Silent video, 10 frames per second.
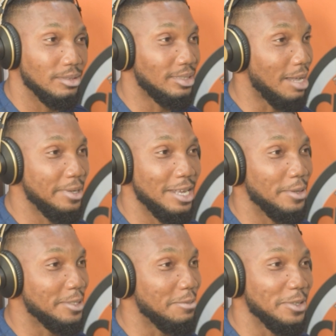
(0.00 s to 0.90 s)
stamina
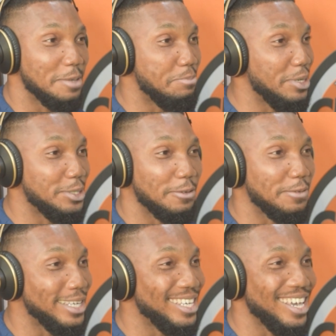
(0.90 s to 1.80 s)
was a piece of
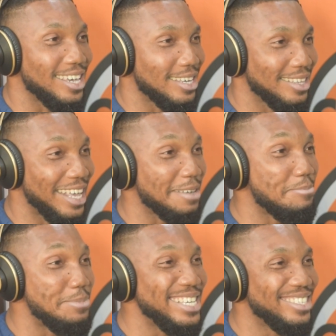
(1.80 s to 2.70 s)
cake,
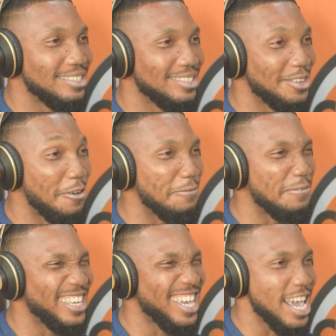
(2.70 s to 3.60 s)
piece
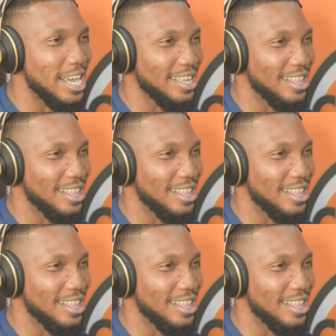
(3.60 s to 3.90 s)
of cake.